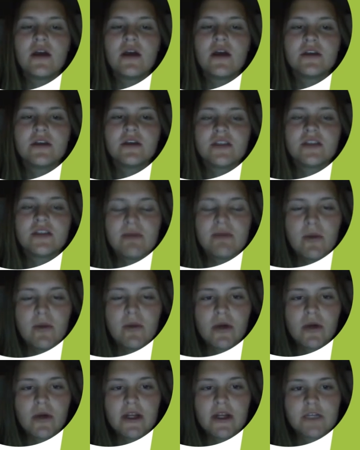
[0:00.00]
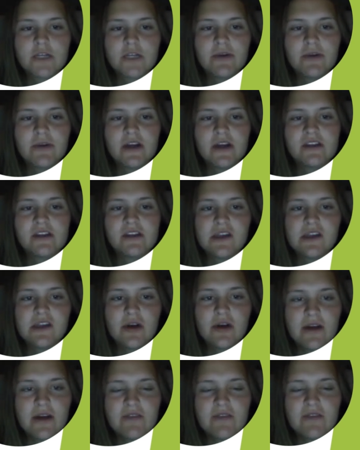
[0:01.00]
Some people can experience
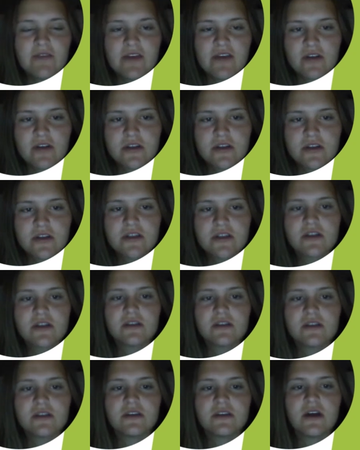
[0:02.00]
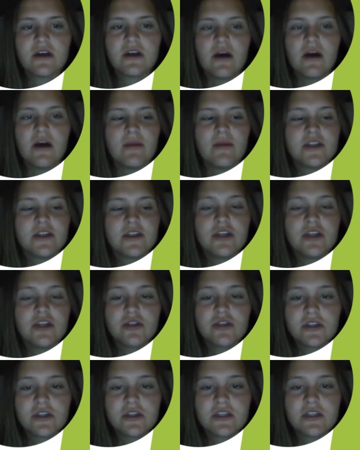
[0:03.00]
low-grade fevers. That's
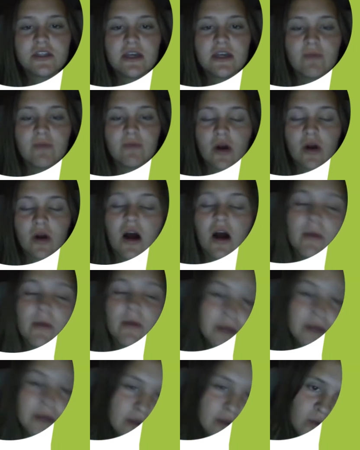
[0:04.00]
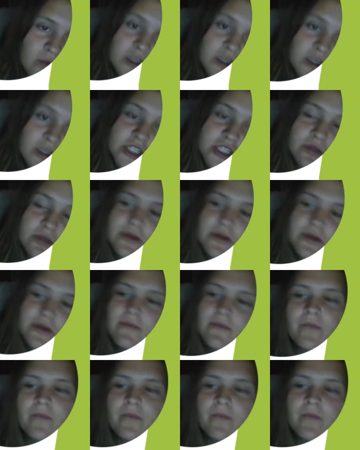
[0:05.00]
usually seen more commonly in children.